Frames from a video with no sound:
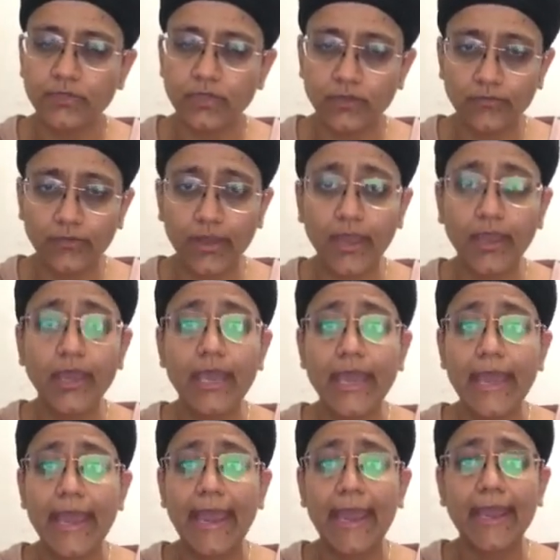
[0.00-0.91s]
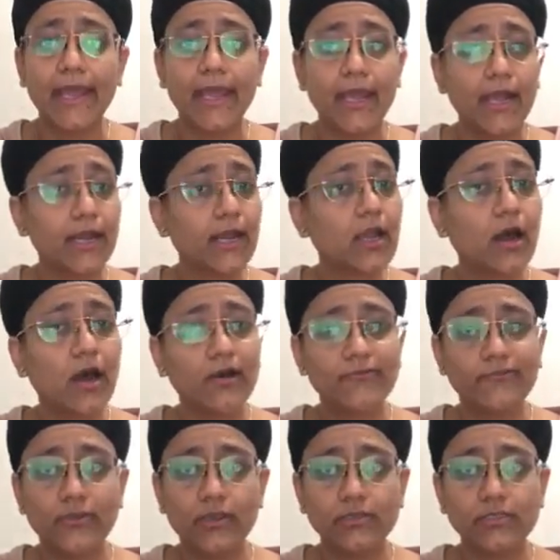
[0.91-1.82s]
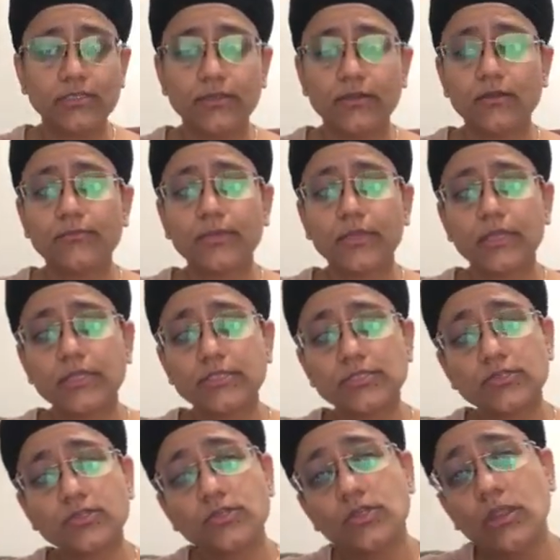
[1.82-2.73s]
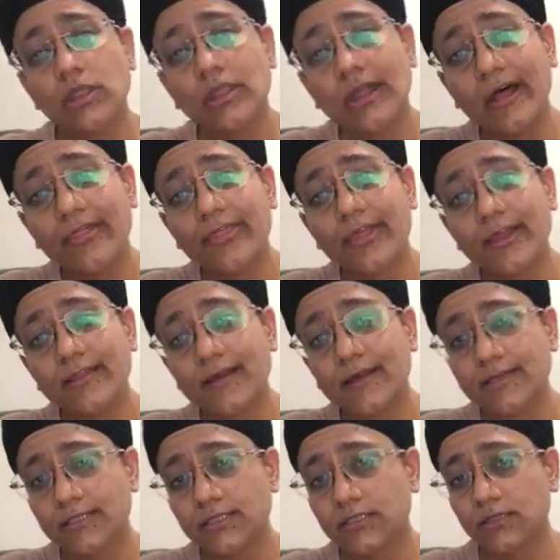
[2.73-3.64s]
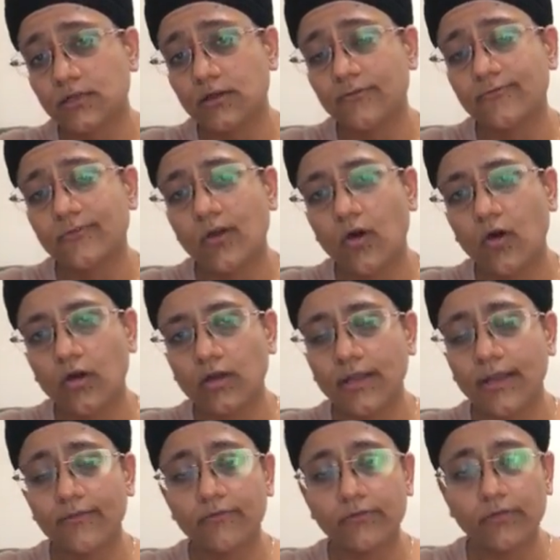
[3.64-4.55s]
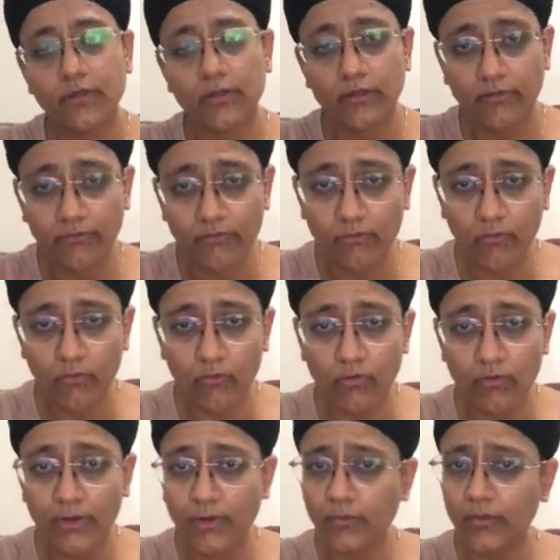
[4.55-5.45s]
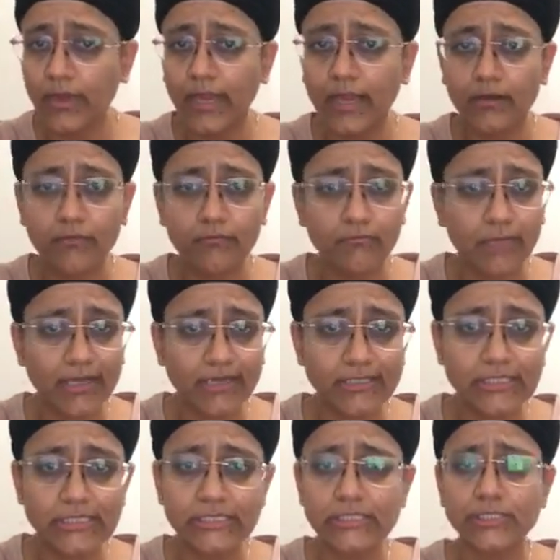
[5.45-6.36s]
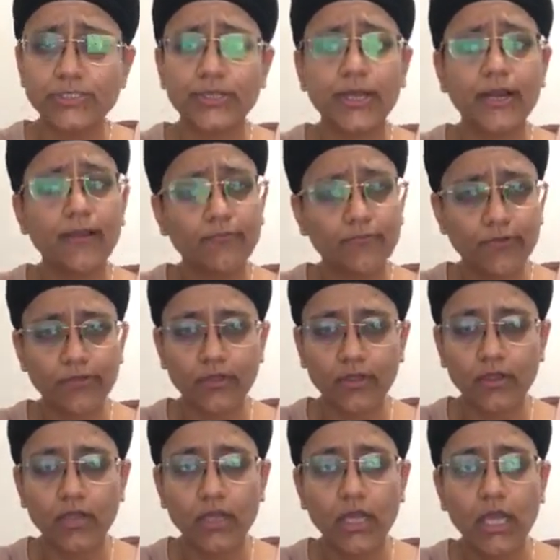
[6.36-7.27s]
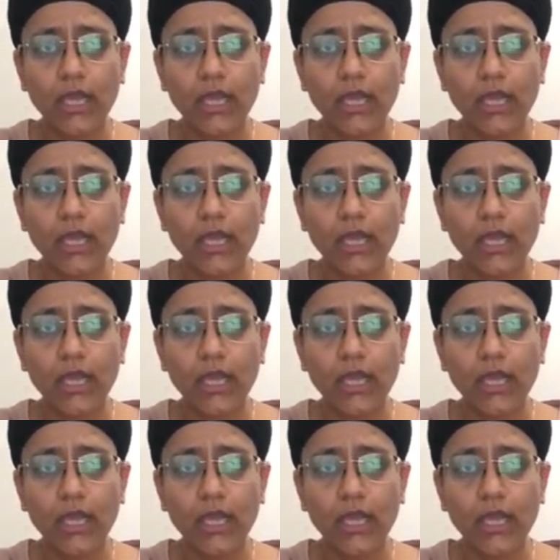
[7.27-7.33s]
Okay, and coffee is there, but there's nothing that is served hot. Everything is cold. You get medicines, you get everything.